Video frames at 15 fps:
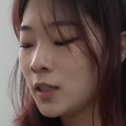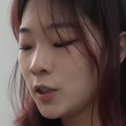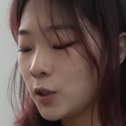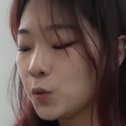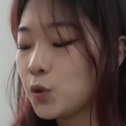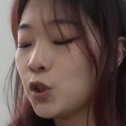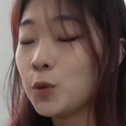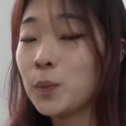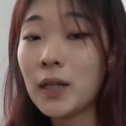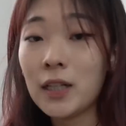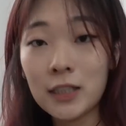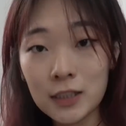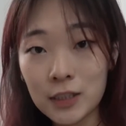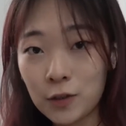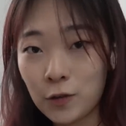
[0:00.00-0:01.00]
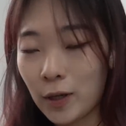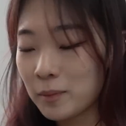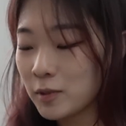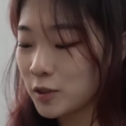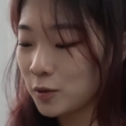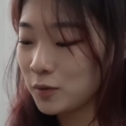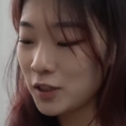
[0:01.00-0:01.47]
YouTube, and
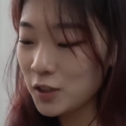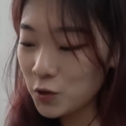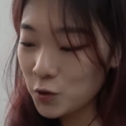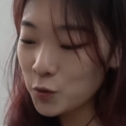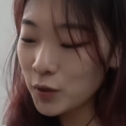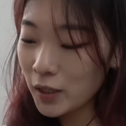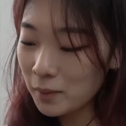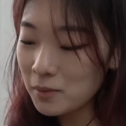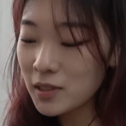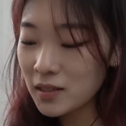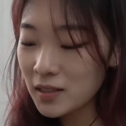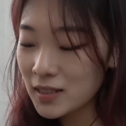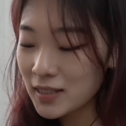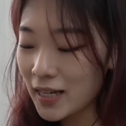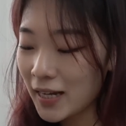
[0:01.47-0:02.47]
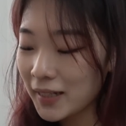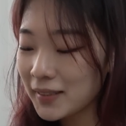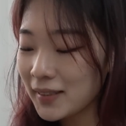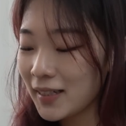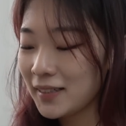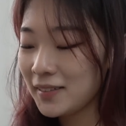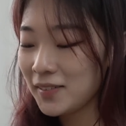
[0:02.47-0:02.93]
Instagram. So this 2 comes in a
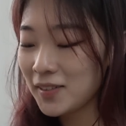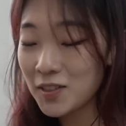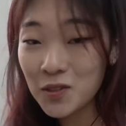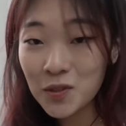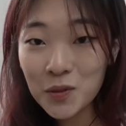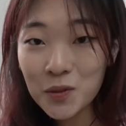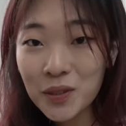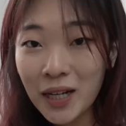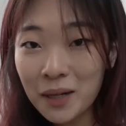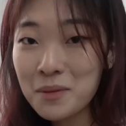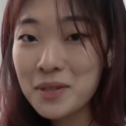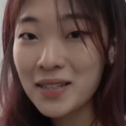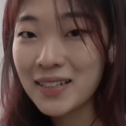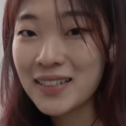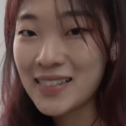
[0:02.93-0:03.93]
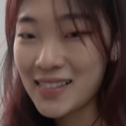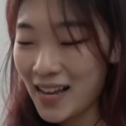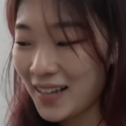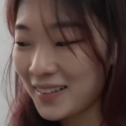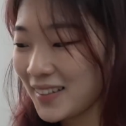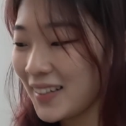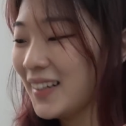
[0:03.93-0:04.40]
set, and this 2 comes in a
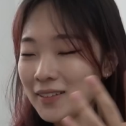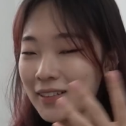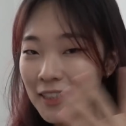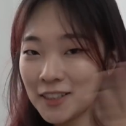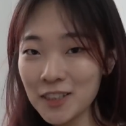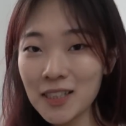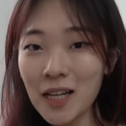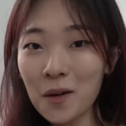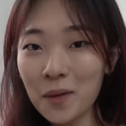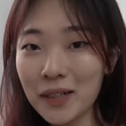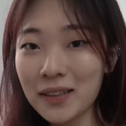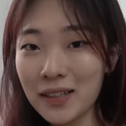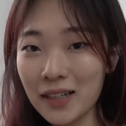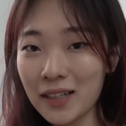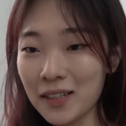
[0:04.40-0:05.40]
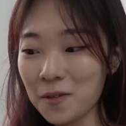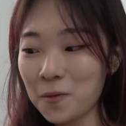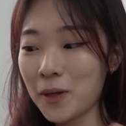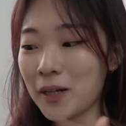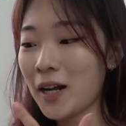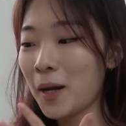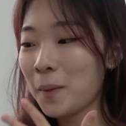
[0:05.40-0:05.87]
set. That's just how I think
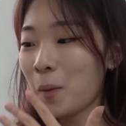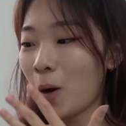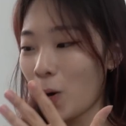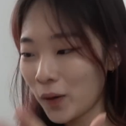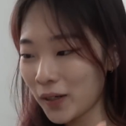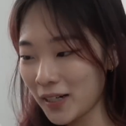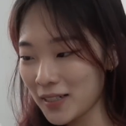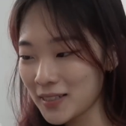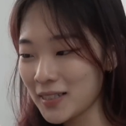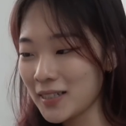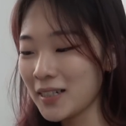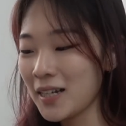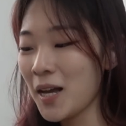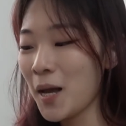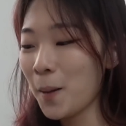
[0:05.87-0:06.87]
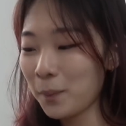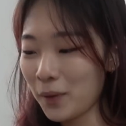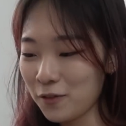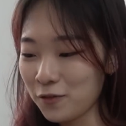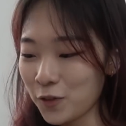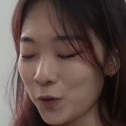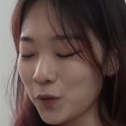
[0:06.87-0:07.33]
when I'm organizing my
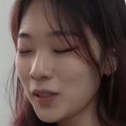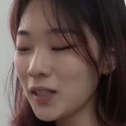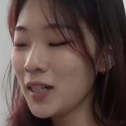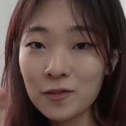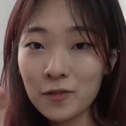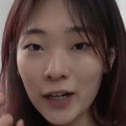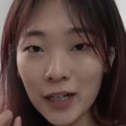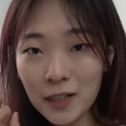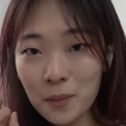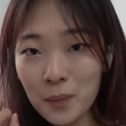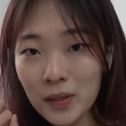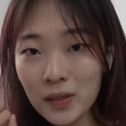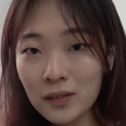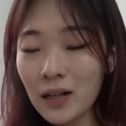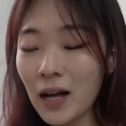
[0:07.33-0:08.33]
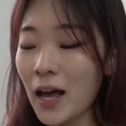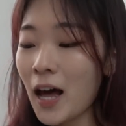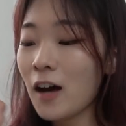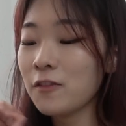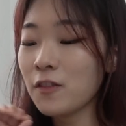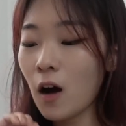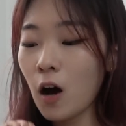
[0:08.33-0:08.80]
phone. Right in the middle, I
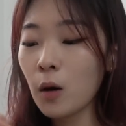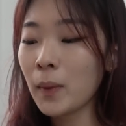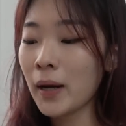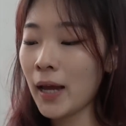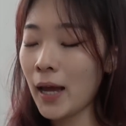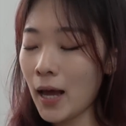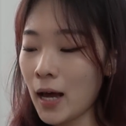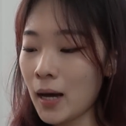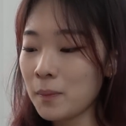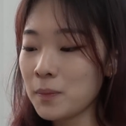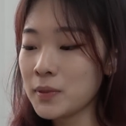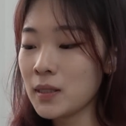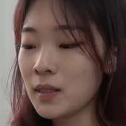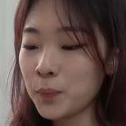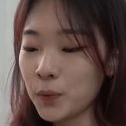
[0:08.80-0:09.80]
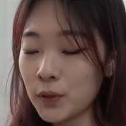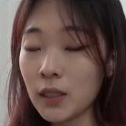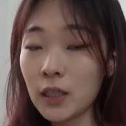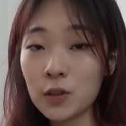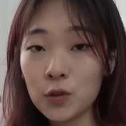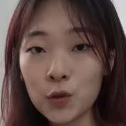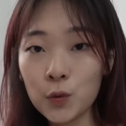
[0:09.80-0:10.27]
have all my apps put
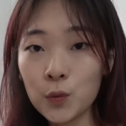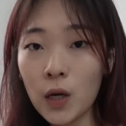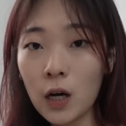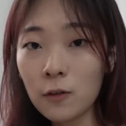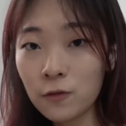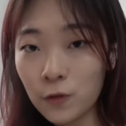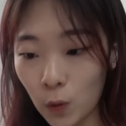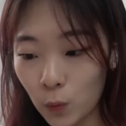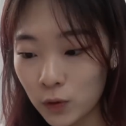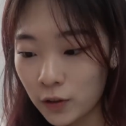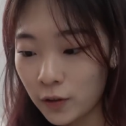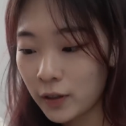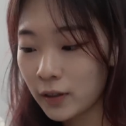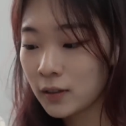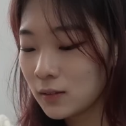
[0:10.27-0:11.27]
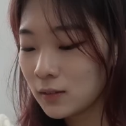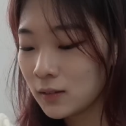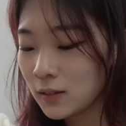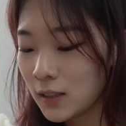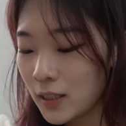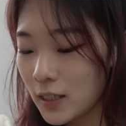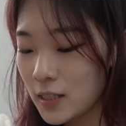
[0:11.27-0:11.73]
into a folder.
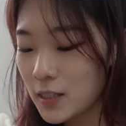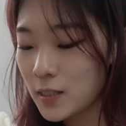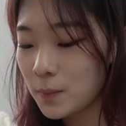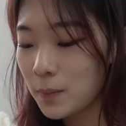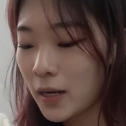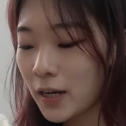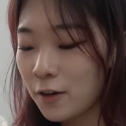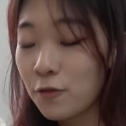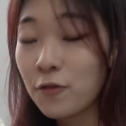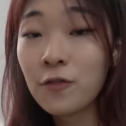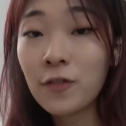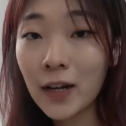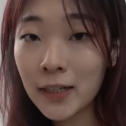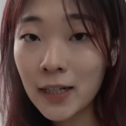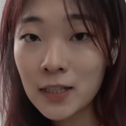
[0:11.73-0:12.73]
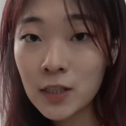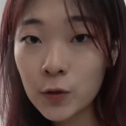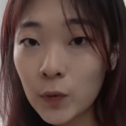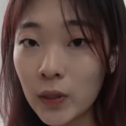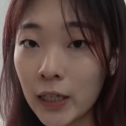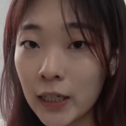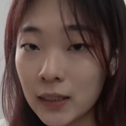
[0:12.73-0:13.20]
First is my
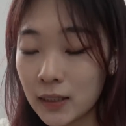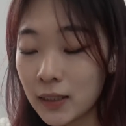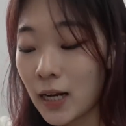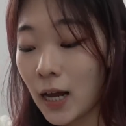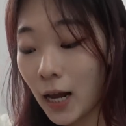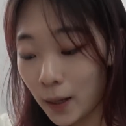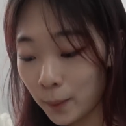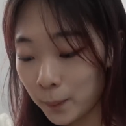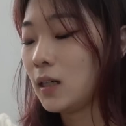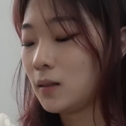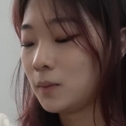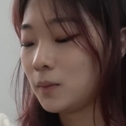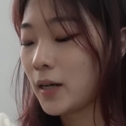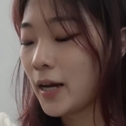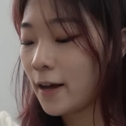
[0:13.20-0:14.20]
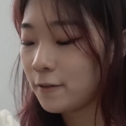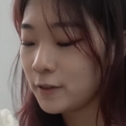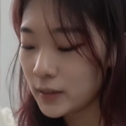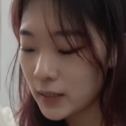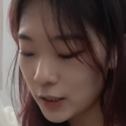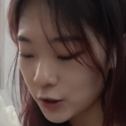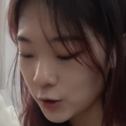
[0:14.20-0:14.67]
finance related app. I have
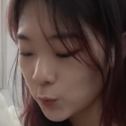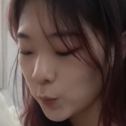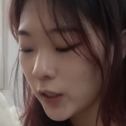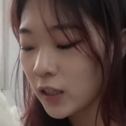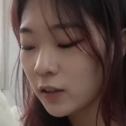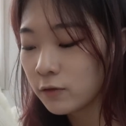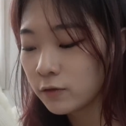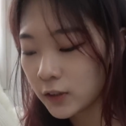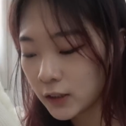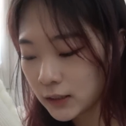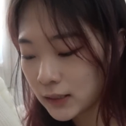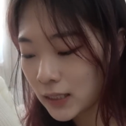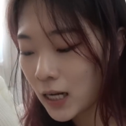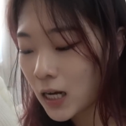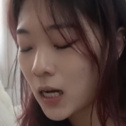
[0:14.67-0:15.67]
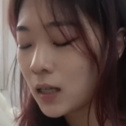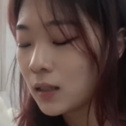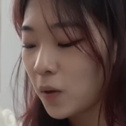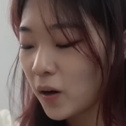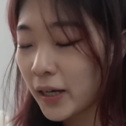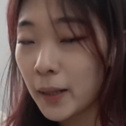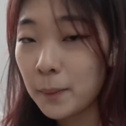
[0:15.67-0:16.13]
Stashaway, Versa,
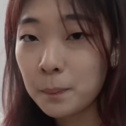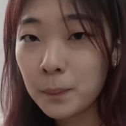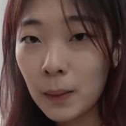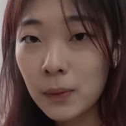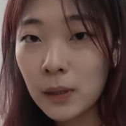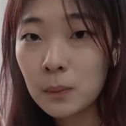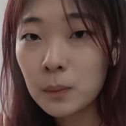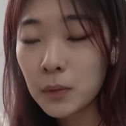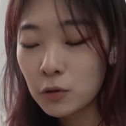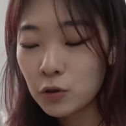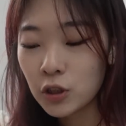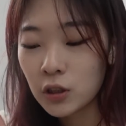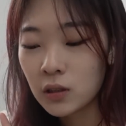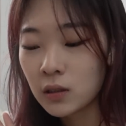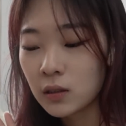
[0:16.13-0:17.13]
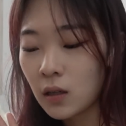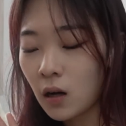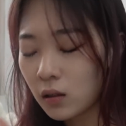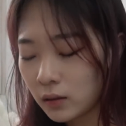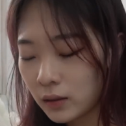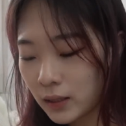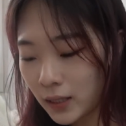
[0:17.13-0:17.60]
Pocket, Public Mutual,
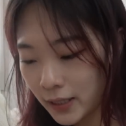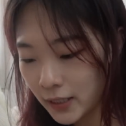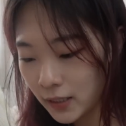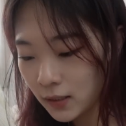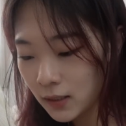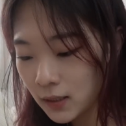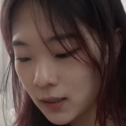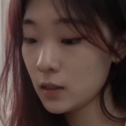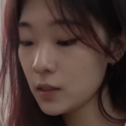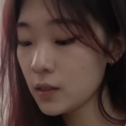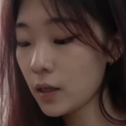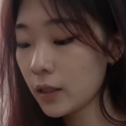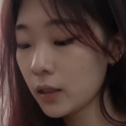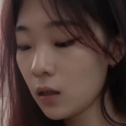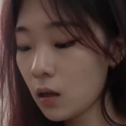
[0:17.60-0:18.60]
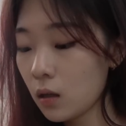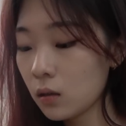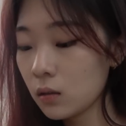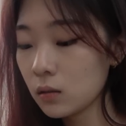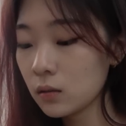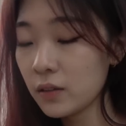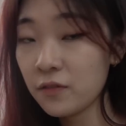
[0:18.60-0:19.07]
Online. These are
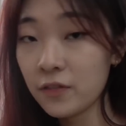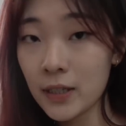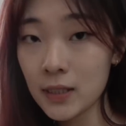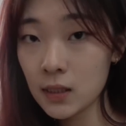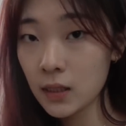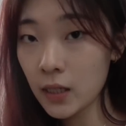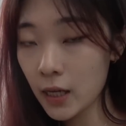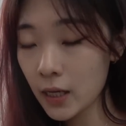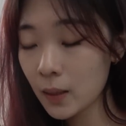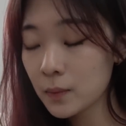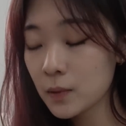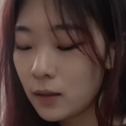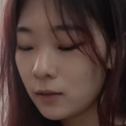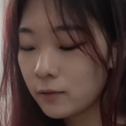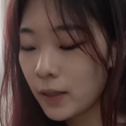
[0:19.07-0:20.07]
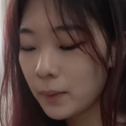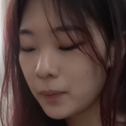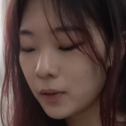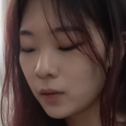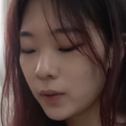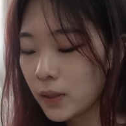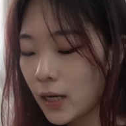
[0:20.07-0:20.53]
all investing apps. Right
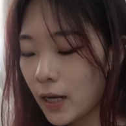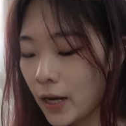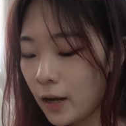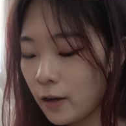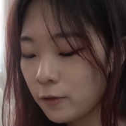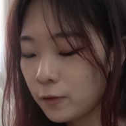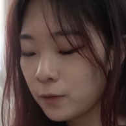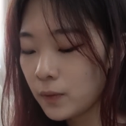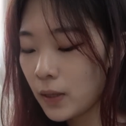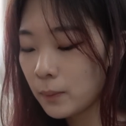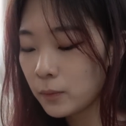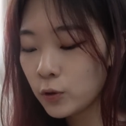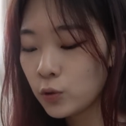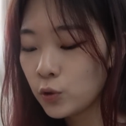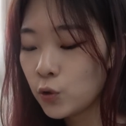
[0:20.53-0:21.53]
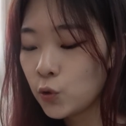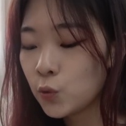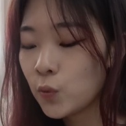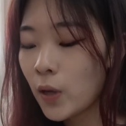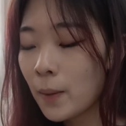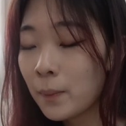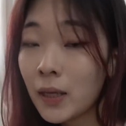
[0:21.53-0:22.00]
below it, I have
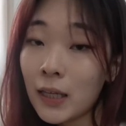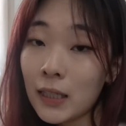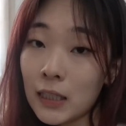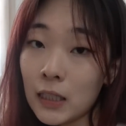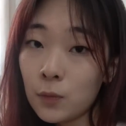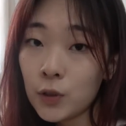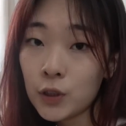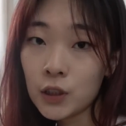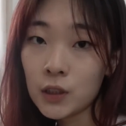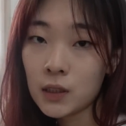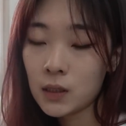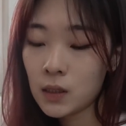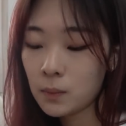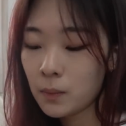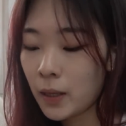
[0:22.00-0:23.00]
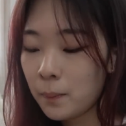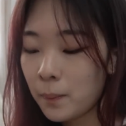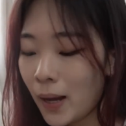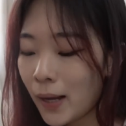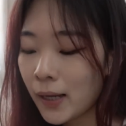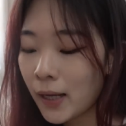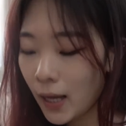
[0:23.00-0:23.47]
M2U, MAE, which is my
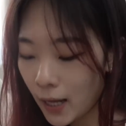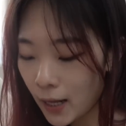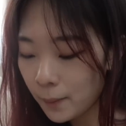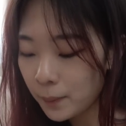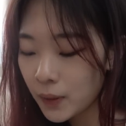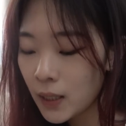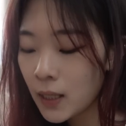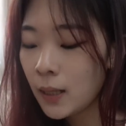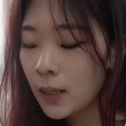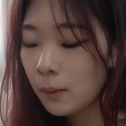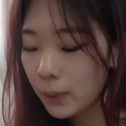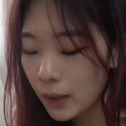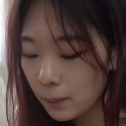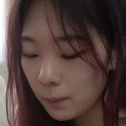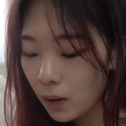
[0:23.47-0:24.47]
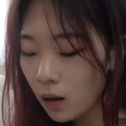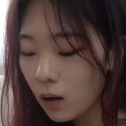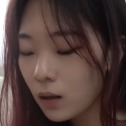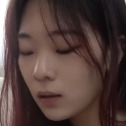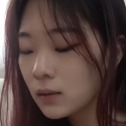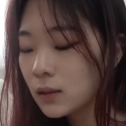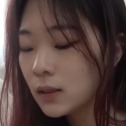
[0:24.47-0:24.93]
bank app,
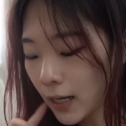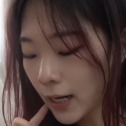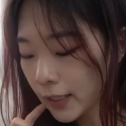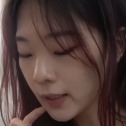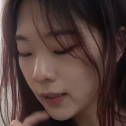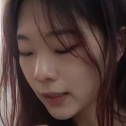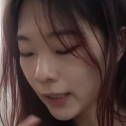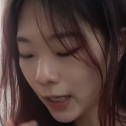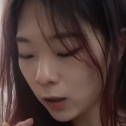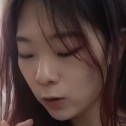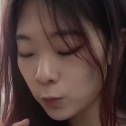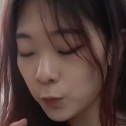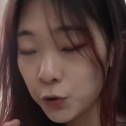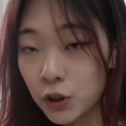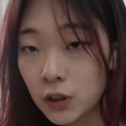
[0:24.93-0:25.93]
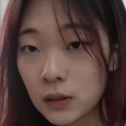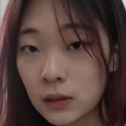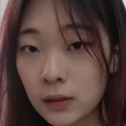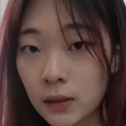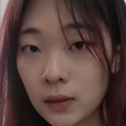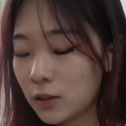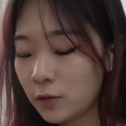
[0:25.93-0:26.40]
PayPal, iAccount, which is
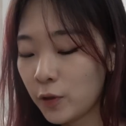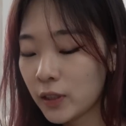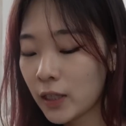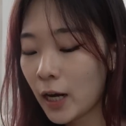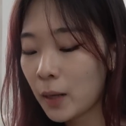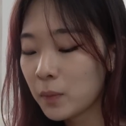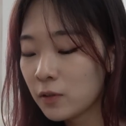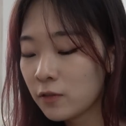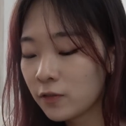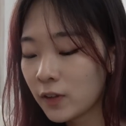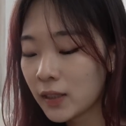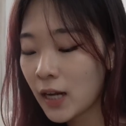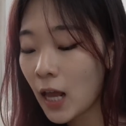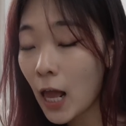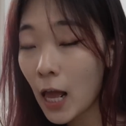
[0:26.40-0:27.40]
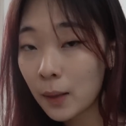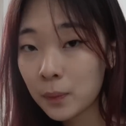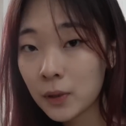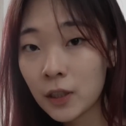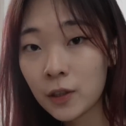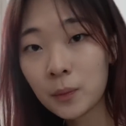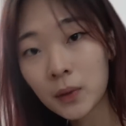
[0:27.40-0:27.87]
like the retirement fund app
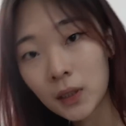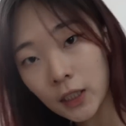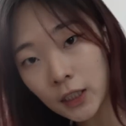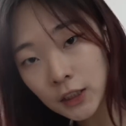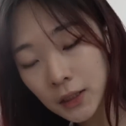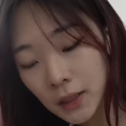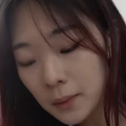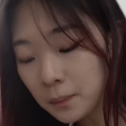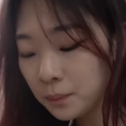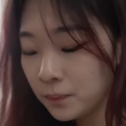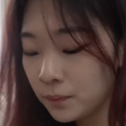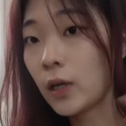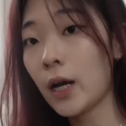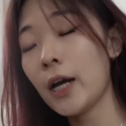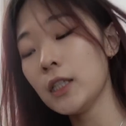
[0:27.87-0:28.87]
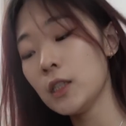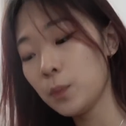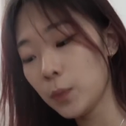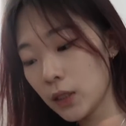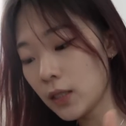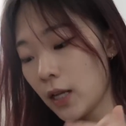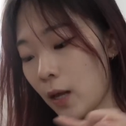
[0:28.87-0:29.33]
here in Malaysia.
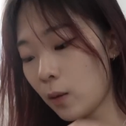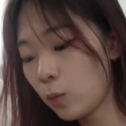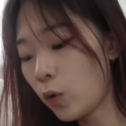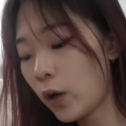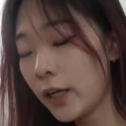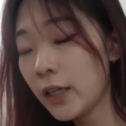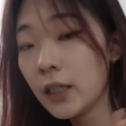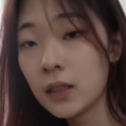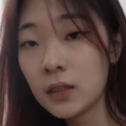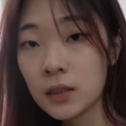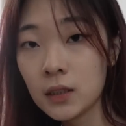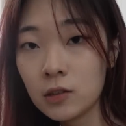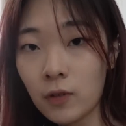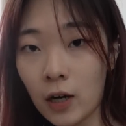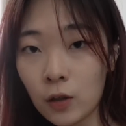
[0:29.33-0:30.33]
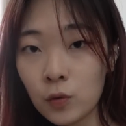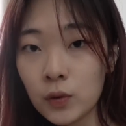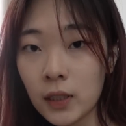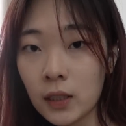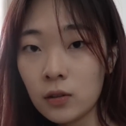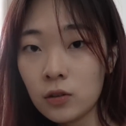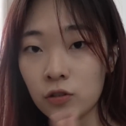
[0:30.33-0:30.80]
iSpeed MY is
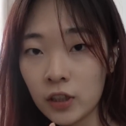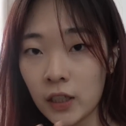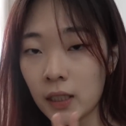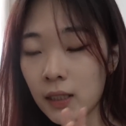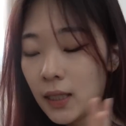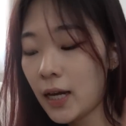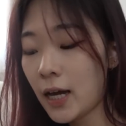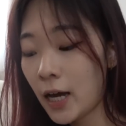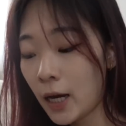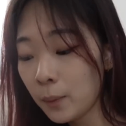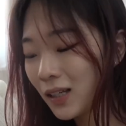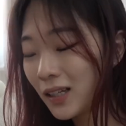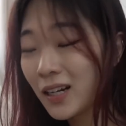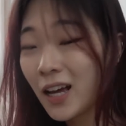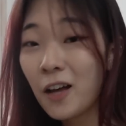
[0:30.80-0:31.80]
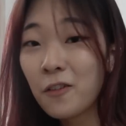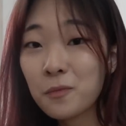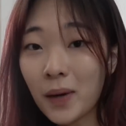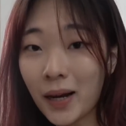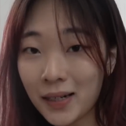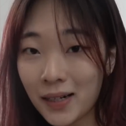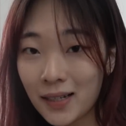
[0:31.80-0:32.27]
Rakuten Trade app, and I have
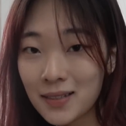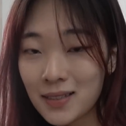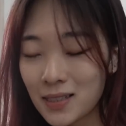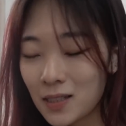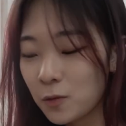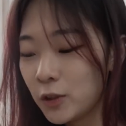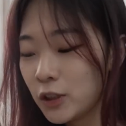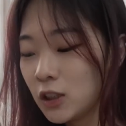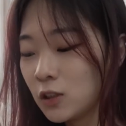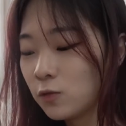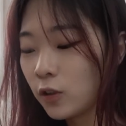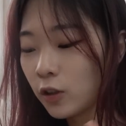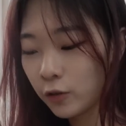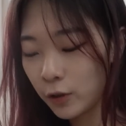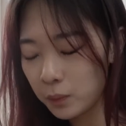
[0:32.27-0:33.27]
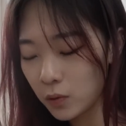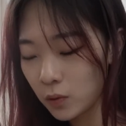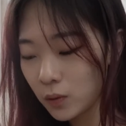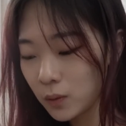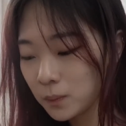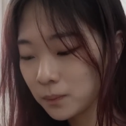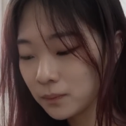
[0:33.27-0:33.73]
Binance, which is for crypto.